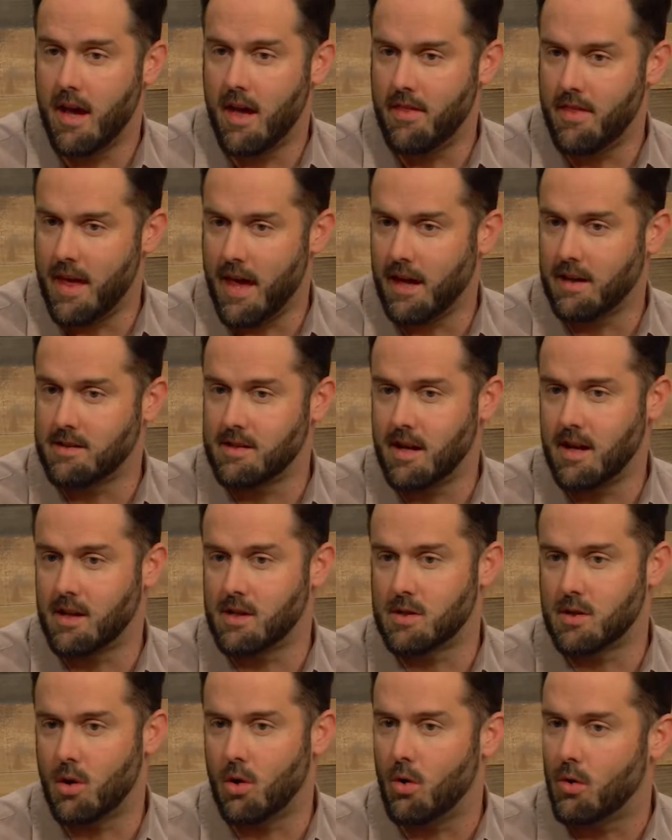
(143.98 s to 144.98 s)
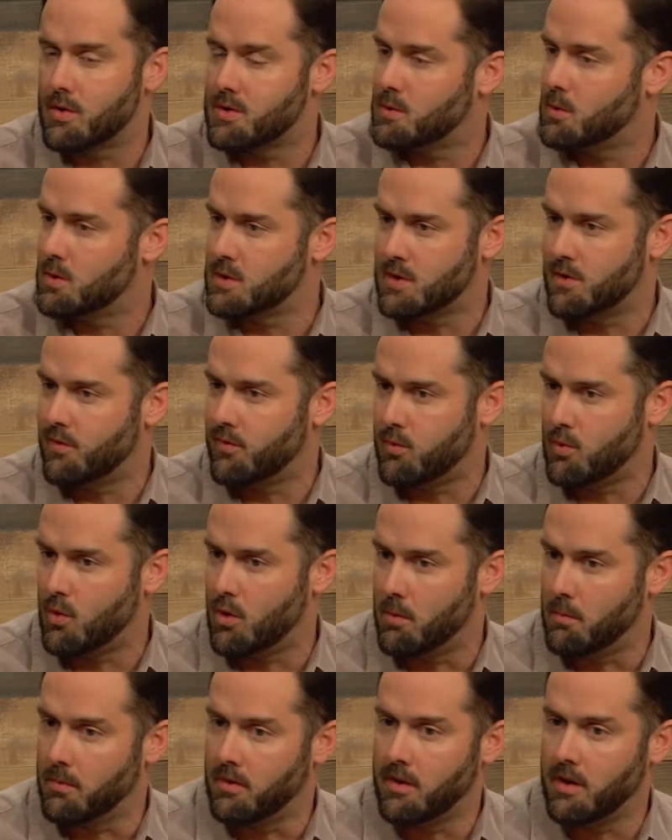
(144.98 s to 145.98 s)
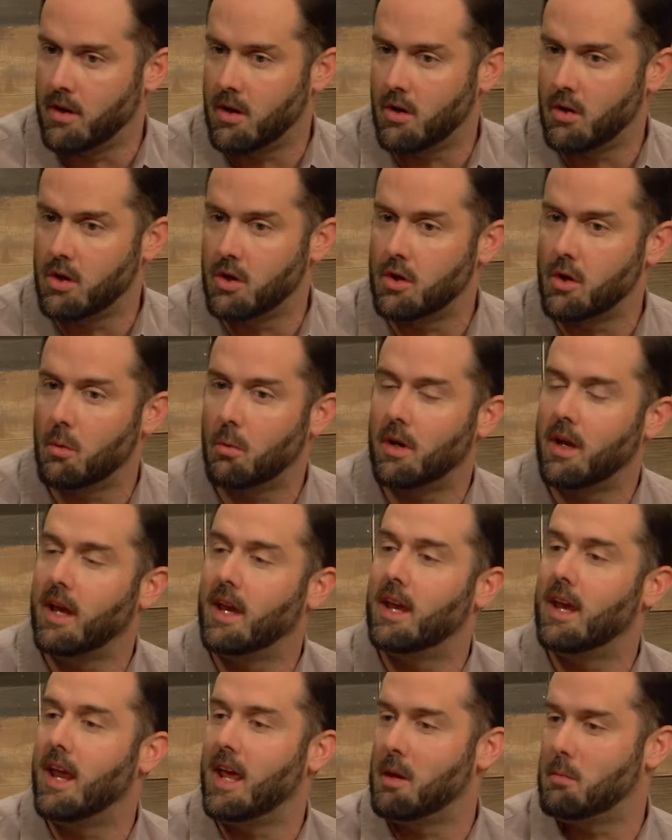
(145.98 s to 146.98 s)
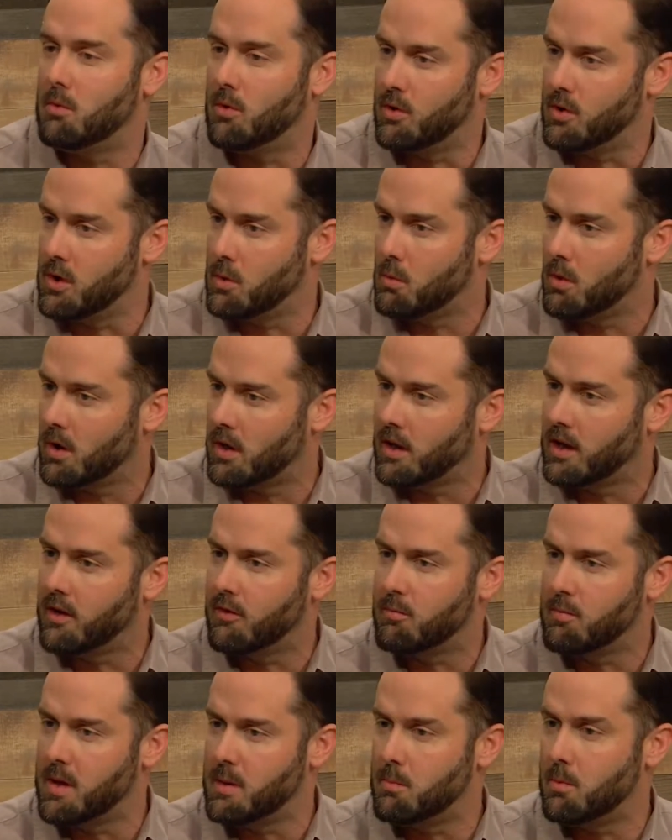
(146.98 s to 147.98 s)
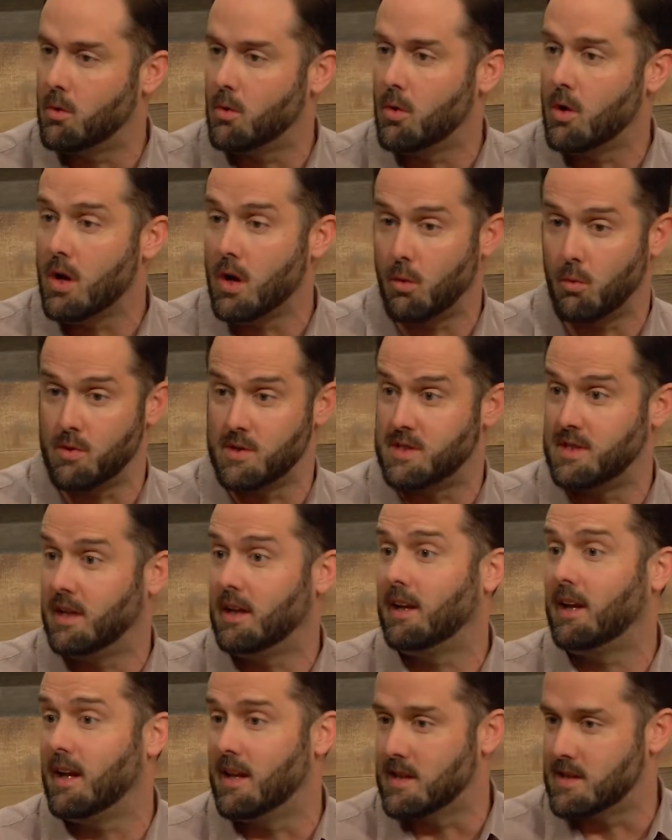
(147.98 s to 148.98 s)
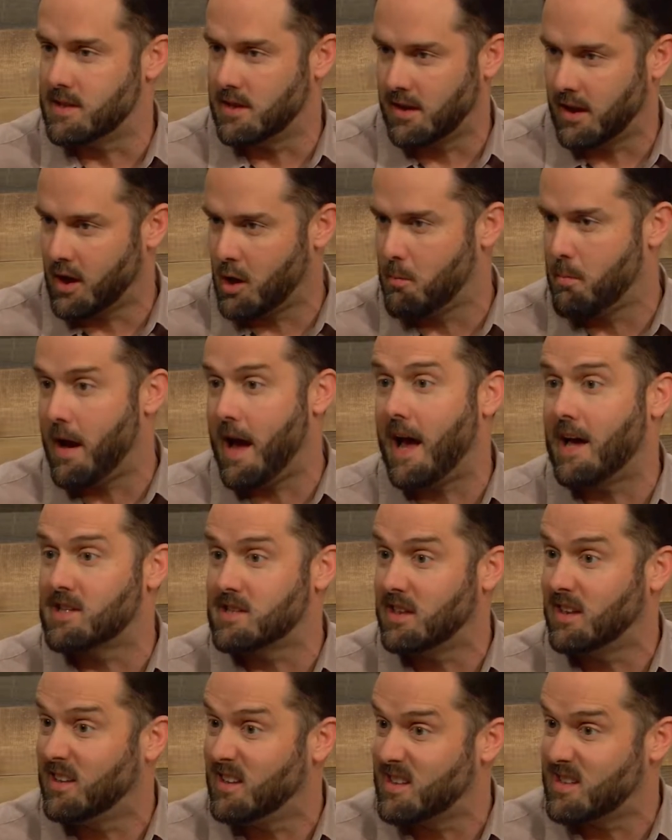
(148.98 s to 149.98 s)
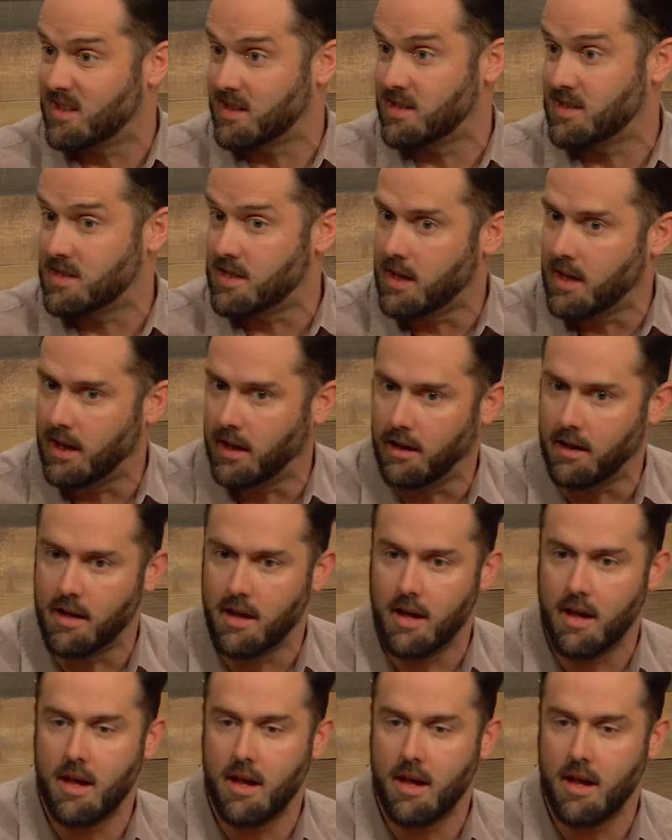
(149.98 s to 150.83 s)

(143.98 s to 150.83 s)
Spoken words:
that takes all sorts of forms. You know, you don't want to enable, you want to give people resilience and the capacity to succeed.